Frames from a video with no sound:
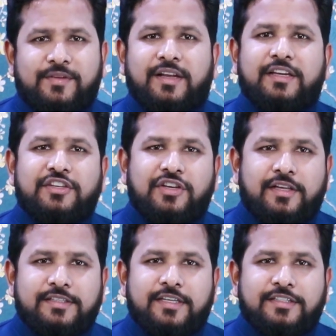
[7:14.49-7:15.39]
Ganesha
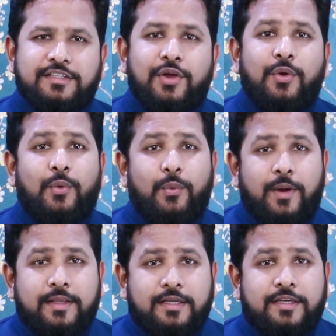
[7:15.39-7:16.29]
says,
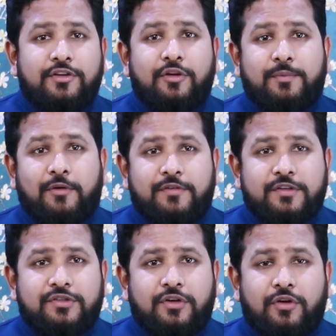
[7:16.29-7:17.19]
whether in your
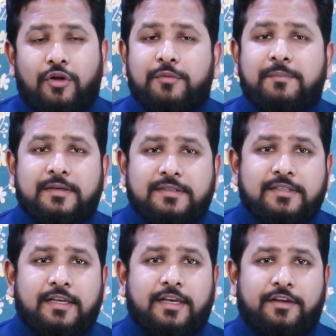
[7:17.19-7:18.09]
professional or
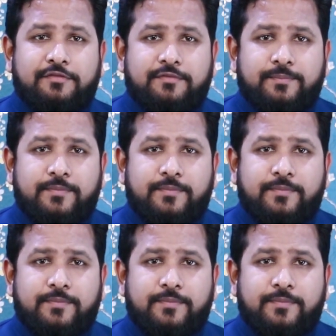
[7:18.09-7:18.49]
personal life,